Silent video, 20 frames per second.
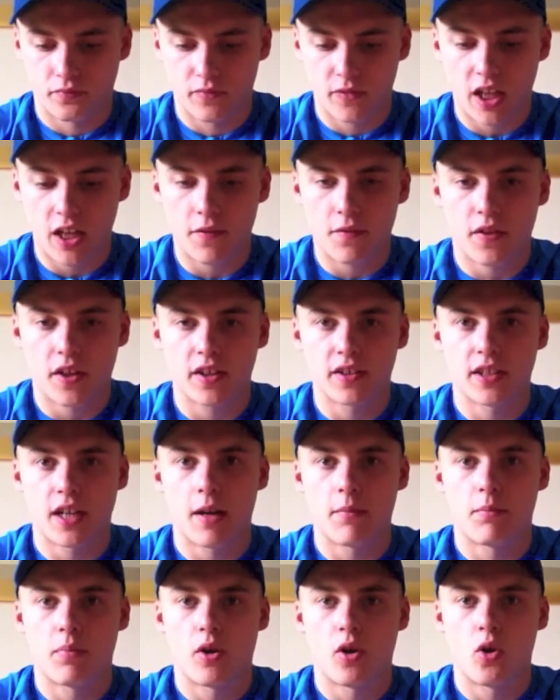take for
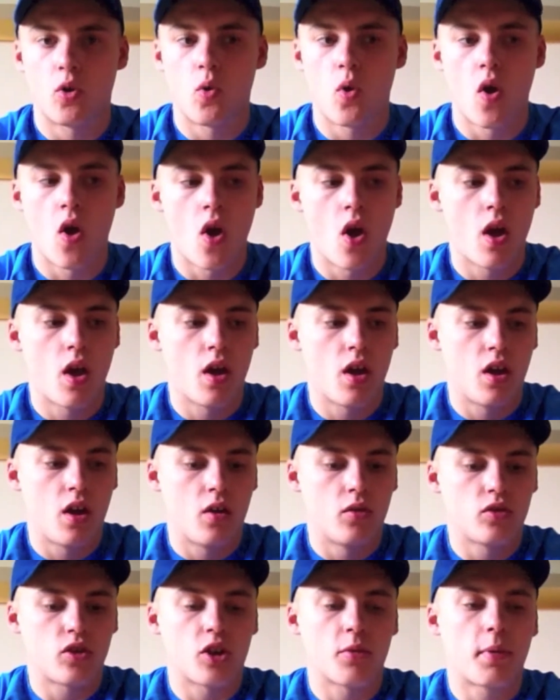example,
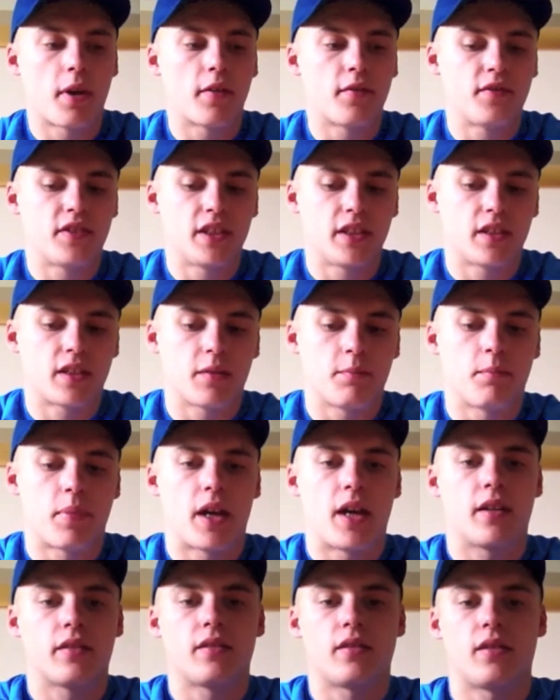talk about a physique
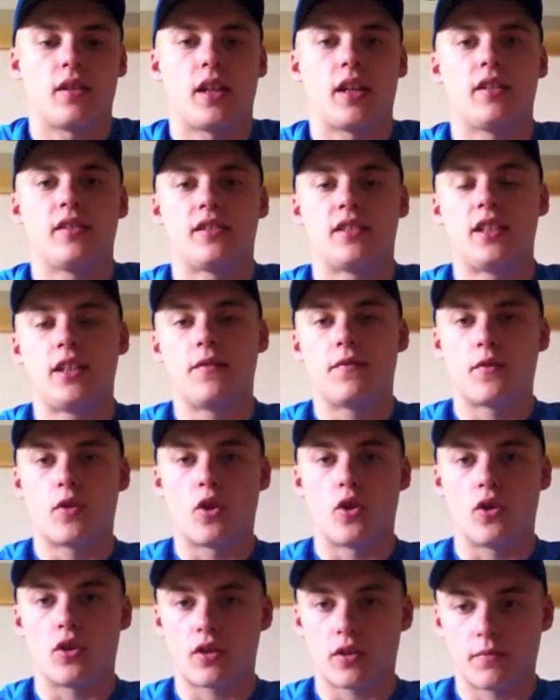competitor like Steve
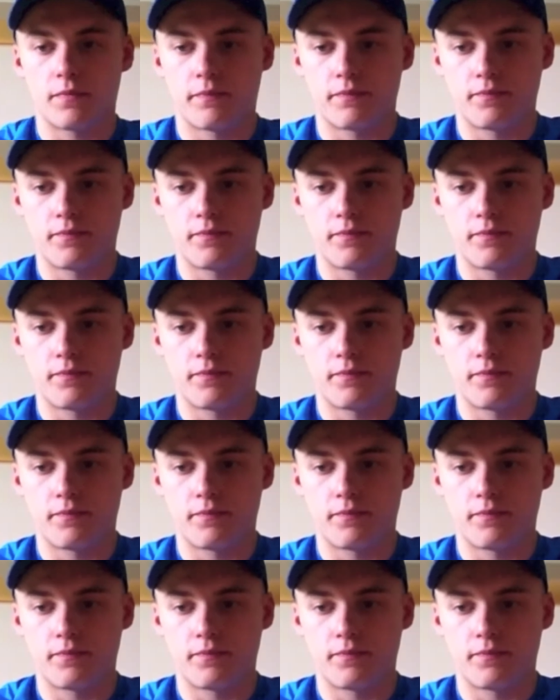Cook.